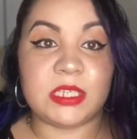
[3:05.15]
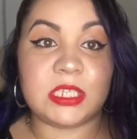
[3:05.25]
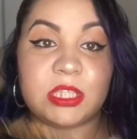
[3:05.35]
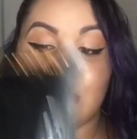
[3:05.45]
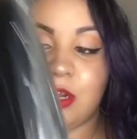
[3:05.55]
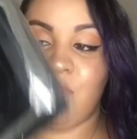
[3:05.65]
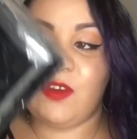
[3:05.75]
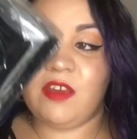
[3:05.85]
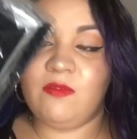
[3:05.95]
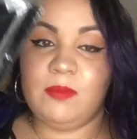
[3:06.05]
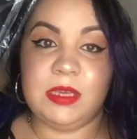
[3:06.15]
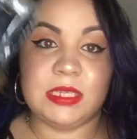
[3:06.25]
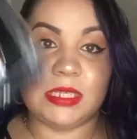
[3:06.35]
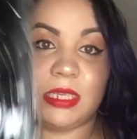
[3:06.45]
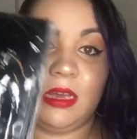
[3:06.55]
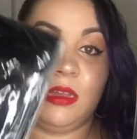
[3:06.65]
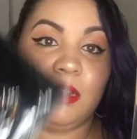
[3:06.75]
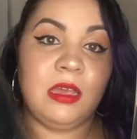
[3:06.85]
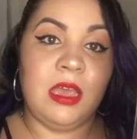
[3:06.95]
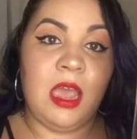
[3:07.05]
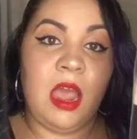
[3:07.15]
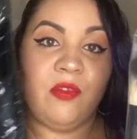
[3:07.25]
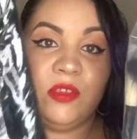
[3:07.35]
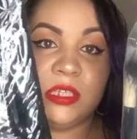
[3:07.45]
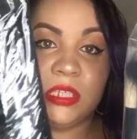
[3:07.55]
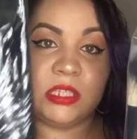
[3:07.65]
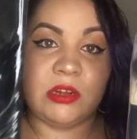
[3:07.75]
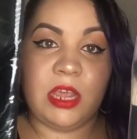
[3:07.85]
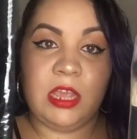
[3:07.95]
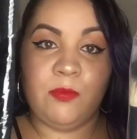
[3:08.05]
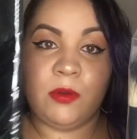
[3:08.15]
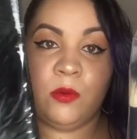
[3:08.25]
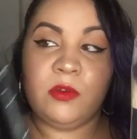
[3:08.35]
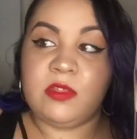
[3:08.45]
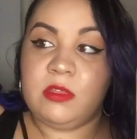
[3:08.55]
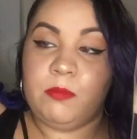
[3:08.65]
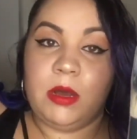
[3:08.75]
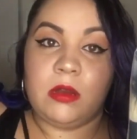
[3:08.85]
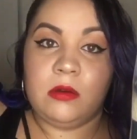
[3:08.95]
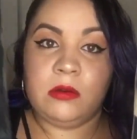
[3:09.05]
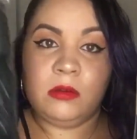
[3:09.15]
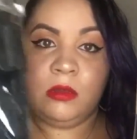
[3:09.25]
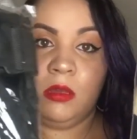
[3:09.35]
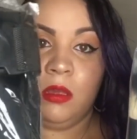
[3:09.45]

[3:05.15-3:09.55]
This is 35 piece set. This is their apron, this is the buckle.